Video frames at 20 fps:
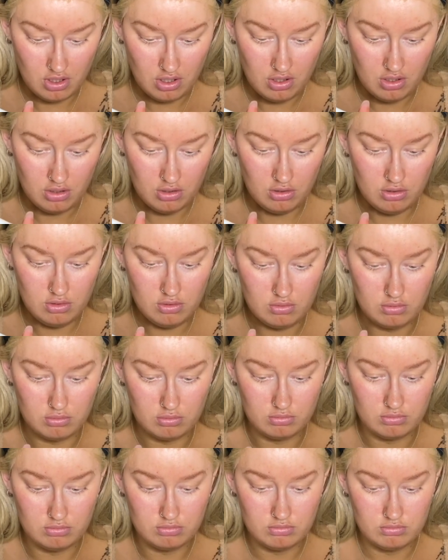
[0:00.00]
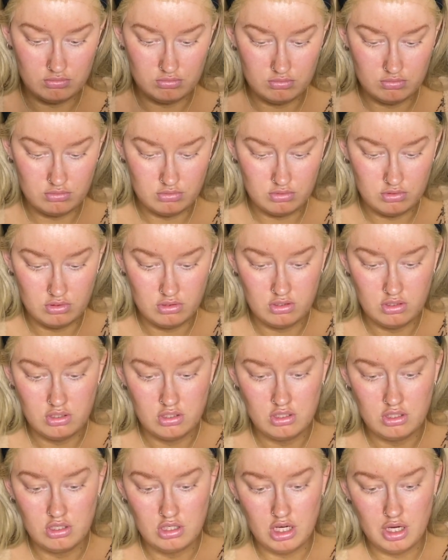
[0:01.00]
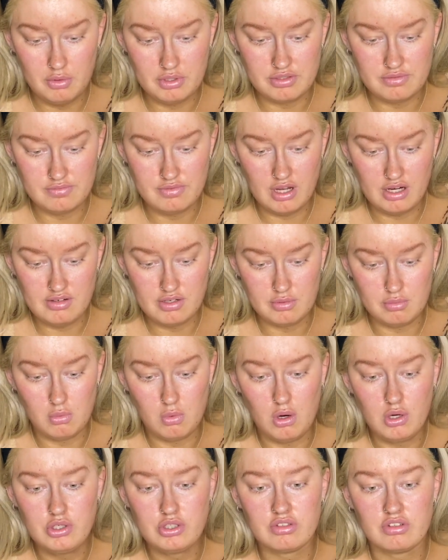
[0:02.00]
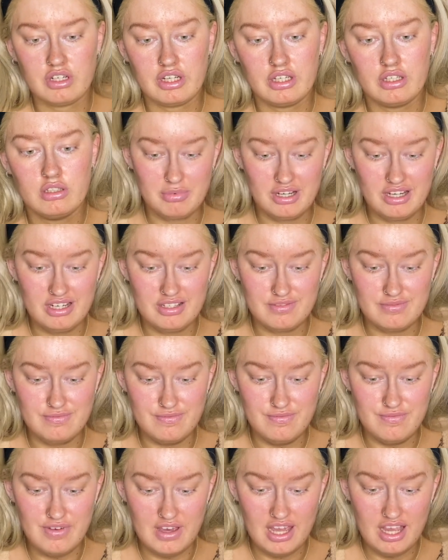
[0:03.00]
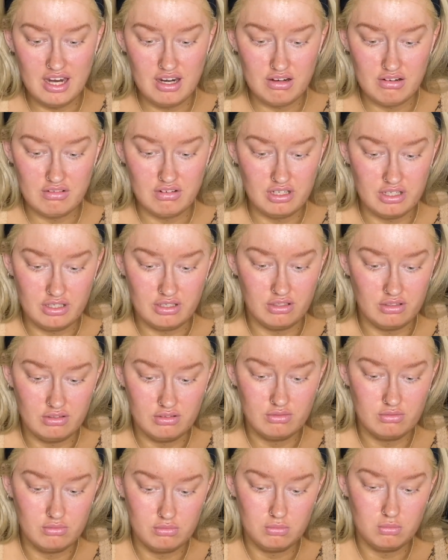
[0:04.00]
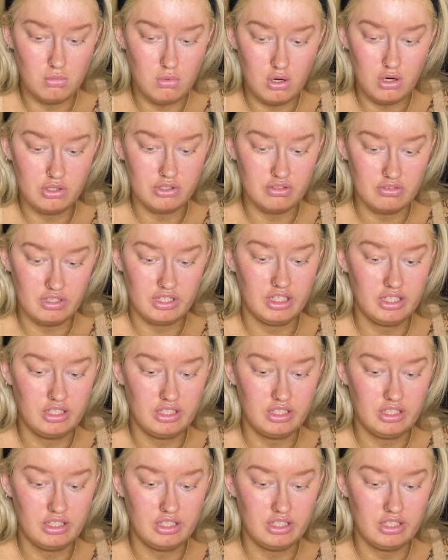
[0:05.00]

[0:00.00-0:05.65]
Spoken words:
Oh, it's very watery. It is very watery.